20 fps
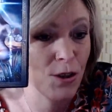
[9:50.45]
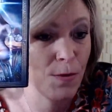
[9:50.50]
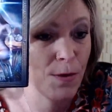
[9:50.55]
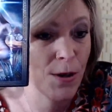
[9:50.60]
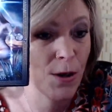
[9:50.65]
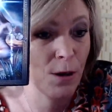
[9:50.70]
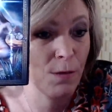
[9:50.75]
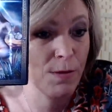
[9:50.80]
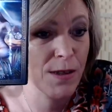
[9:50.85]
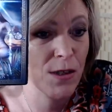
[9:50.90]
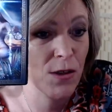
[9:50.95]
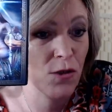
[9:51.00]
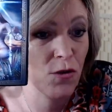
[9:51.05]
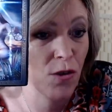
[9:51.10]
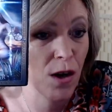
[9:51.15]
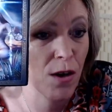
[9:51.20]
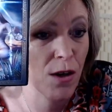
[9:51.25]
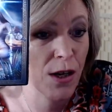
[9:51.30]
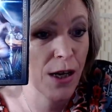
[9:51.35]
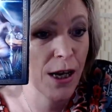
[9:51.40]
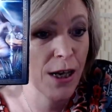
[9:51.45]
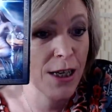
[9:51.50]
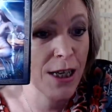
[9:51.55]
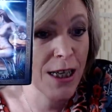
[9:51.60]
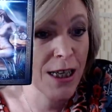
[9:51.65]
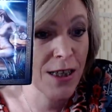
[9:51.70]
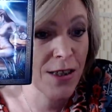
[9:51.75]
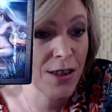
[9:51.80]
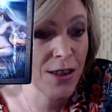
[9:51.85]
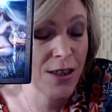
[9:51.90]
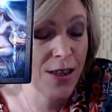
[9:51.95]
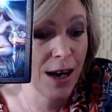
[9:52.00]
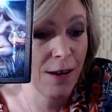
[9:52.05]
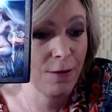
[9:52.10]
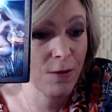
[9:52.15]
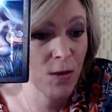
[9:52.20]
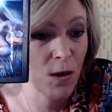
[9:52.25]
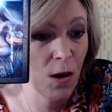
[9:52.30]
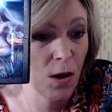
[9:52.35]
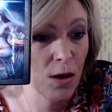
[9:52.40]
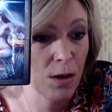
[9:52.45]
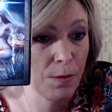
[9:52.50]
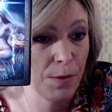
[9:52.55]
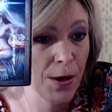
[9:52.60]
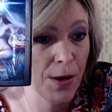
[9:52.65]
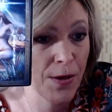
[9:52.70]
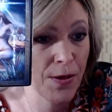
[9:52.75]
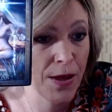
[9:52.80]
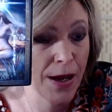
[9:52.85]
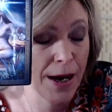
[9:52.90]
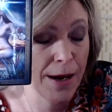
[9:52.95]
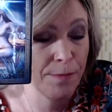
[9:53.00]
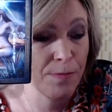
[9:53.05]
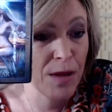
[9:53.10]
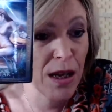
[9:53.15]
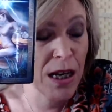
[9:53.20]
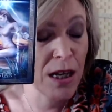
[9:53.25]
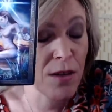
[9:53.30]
you're becoming stronger. The star is all about that.